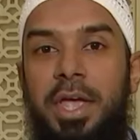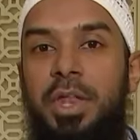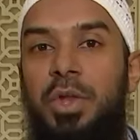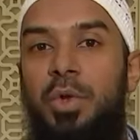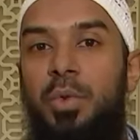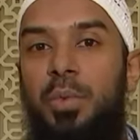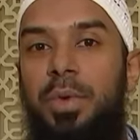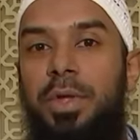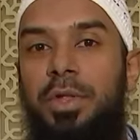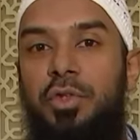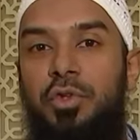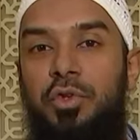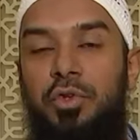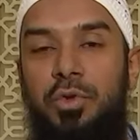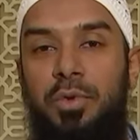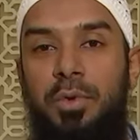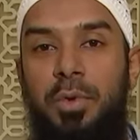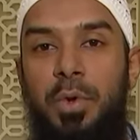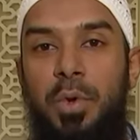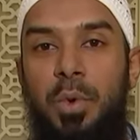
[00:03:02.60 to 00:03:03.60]
in
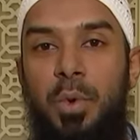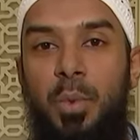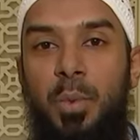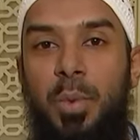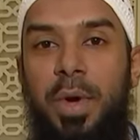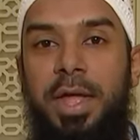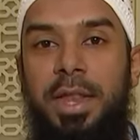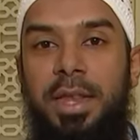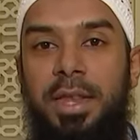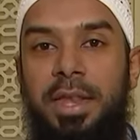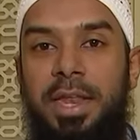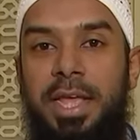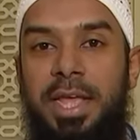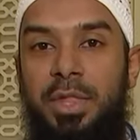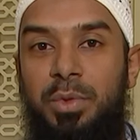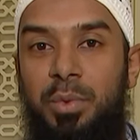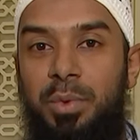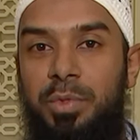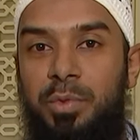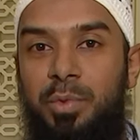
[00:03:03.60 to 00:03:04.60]
which when
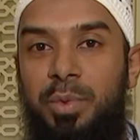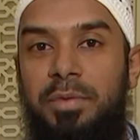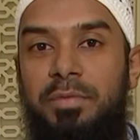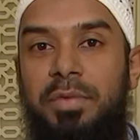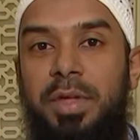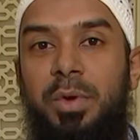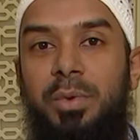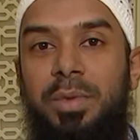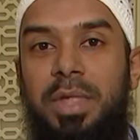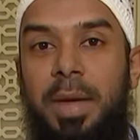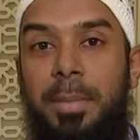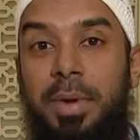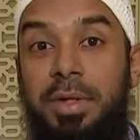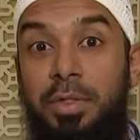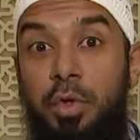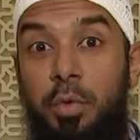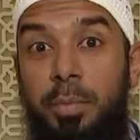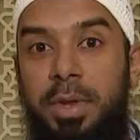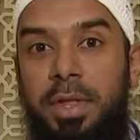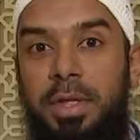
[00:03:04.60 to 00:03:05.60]
it was revealed about
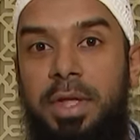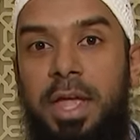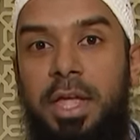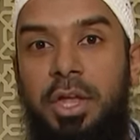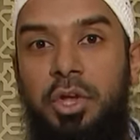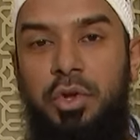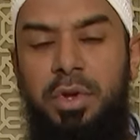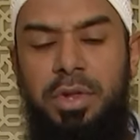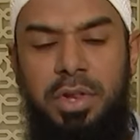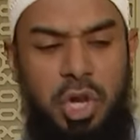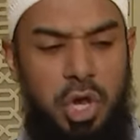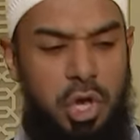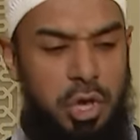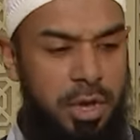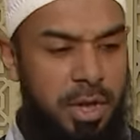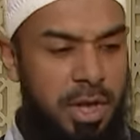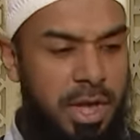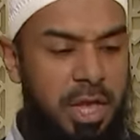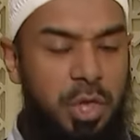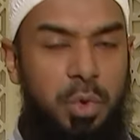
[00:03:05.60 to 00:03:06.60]
its obligation,
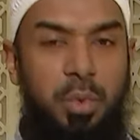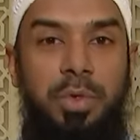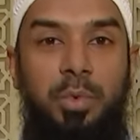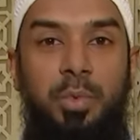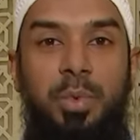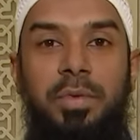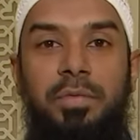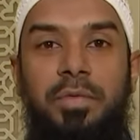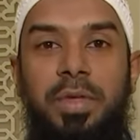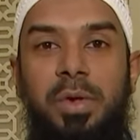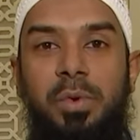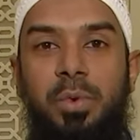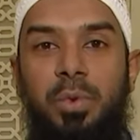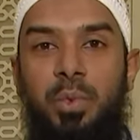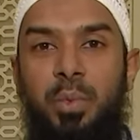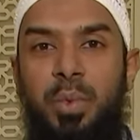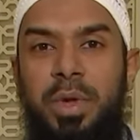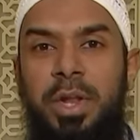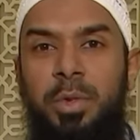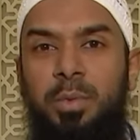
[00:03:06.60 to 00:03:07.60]
it was
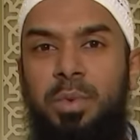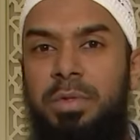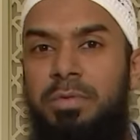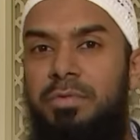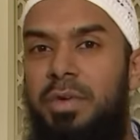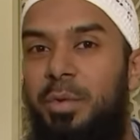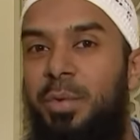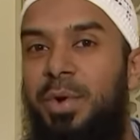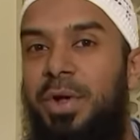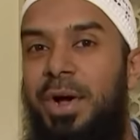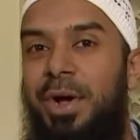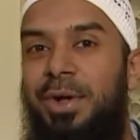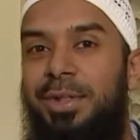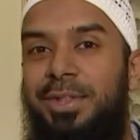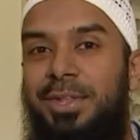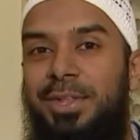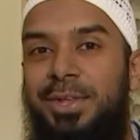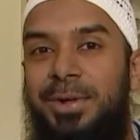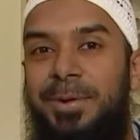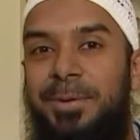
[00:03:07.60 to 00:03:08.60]
revealed when it was very
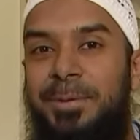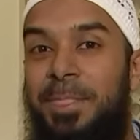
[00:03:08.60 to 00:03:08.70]
hot.